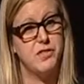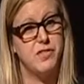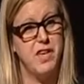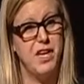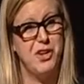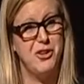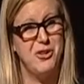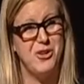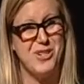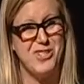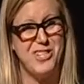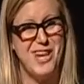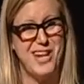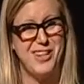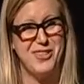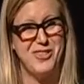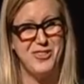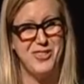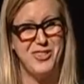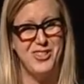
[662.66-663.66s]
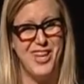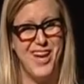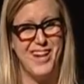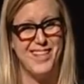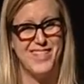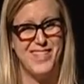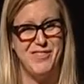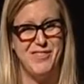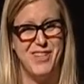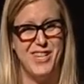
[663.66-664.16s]
thing or a technical
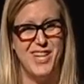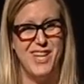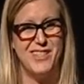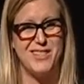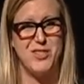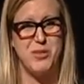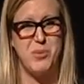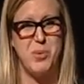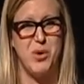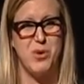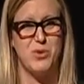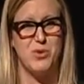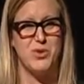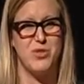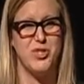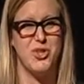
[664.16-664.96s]
activity as opposed